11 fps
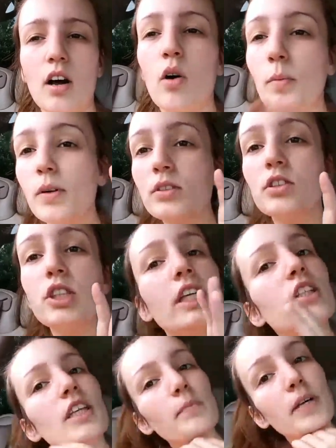hormones to
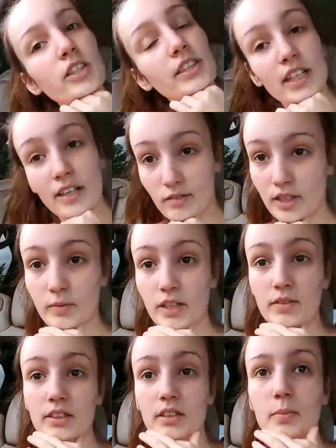change that much, because I find when
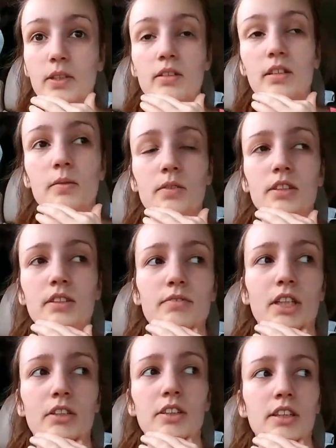I was on the pill it was
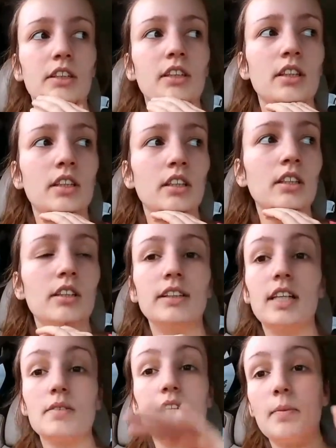very,
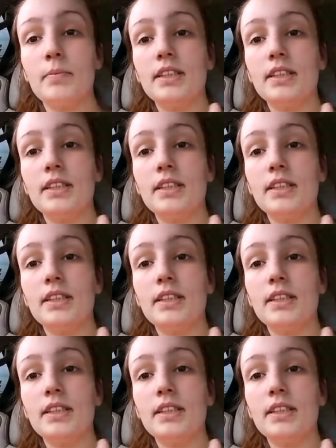like, I was up